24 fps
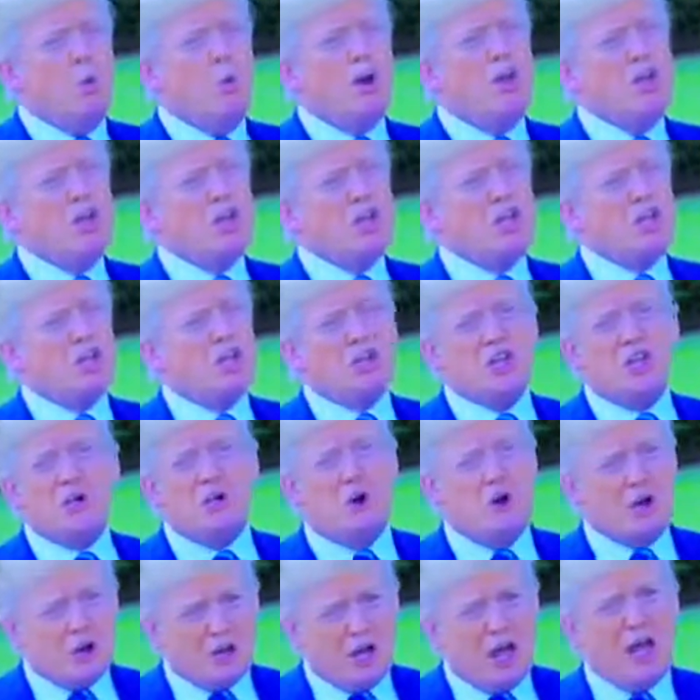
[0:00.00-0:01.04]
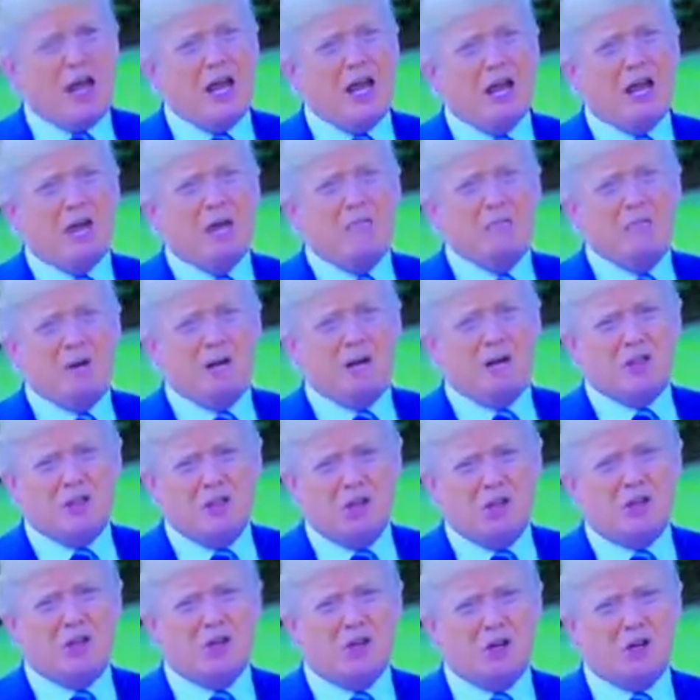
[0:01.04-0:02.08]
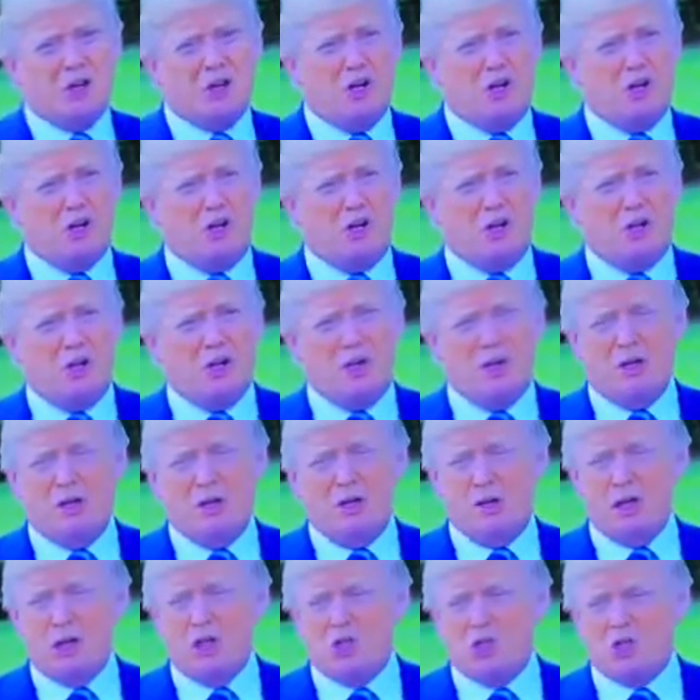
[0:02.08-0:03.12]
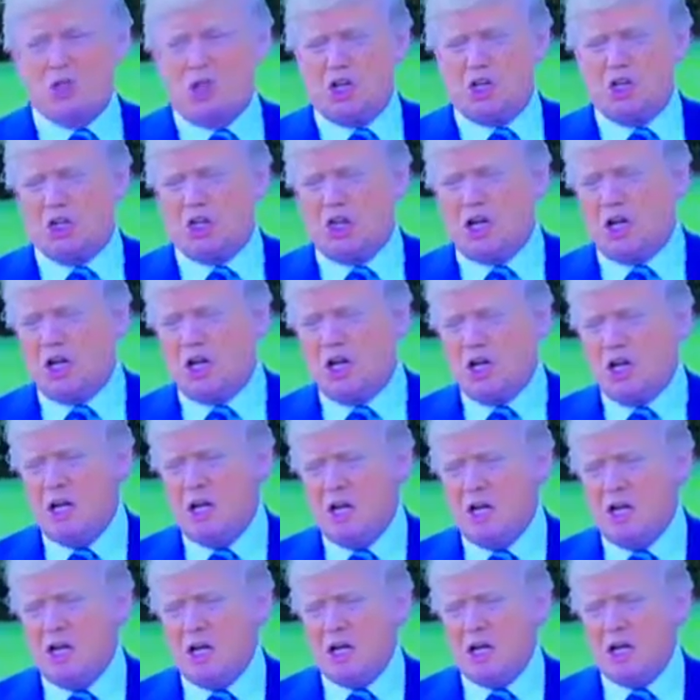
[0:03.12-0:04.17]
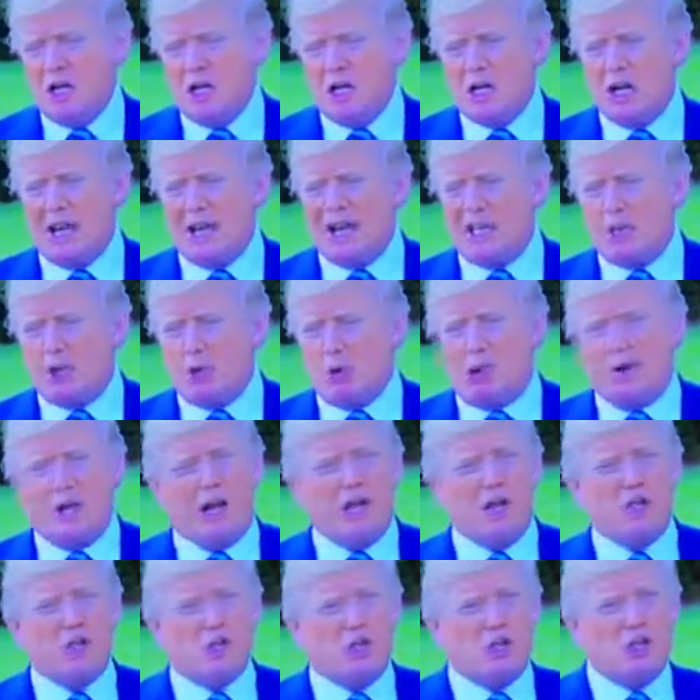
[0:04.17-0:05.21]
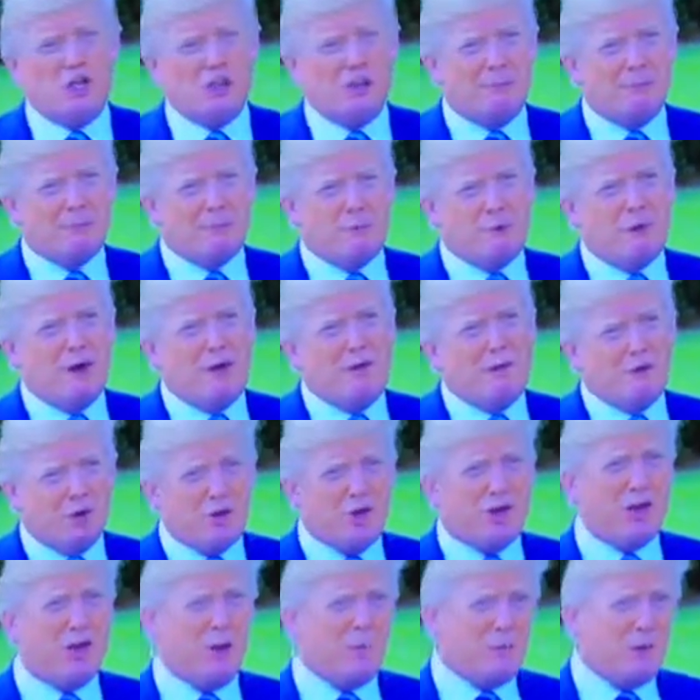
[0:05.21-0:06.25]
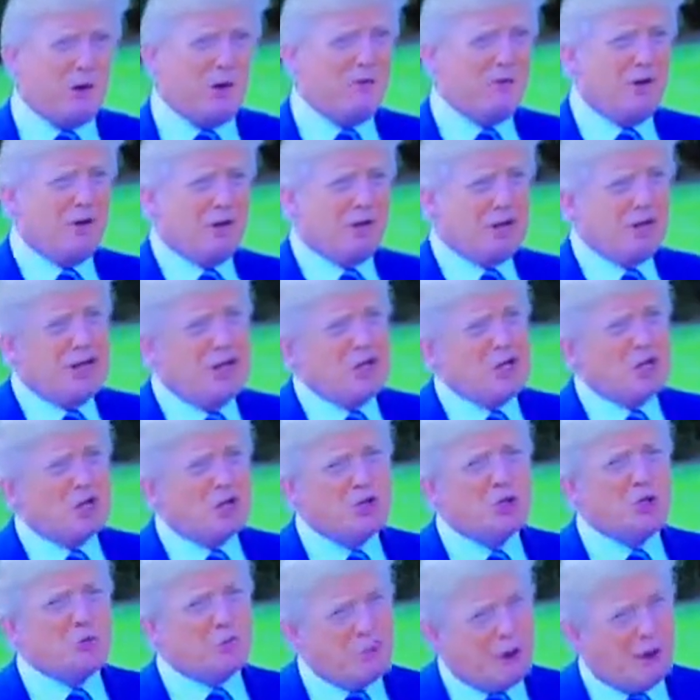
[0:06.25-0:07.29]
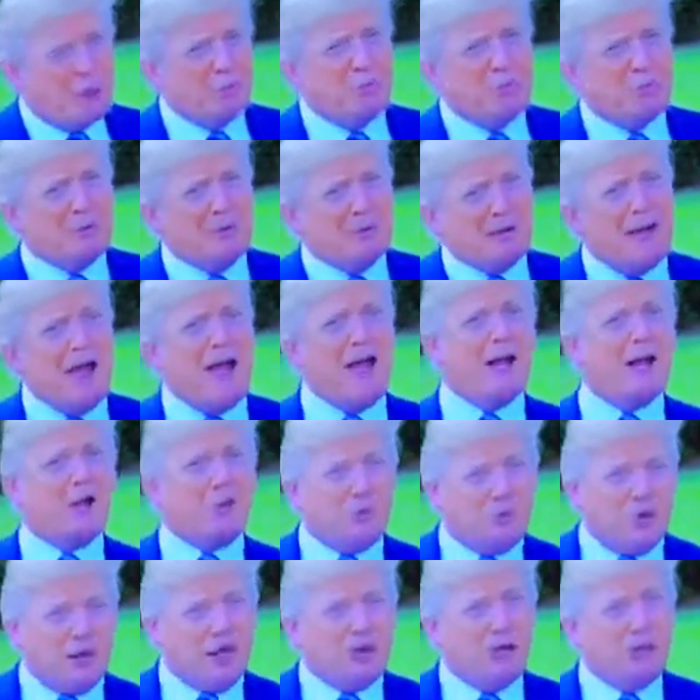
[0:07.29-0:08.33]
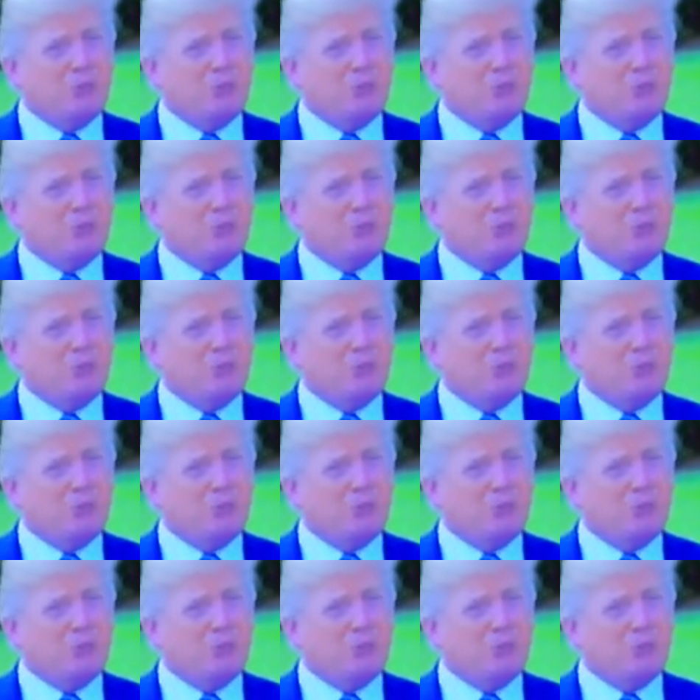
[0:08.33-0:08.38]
Well, I think they're okay. I mean, I think they're good. Is it like the relationships we have with a couple of other countries? Probably not, right?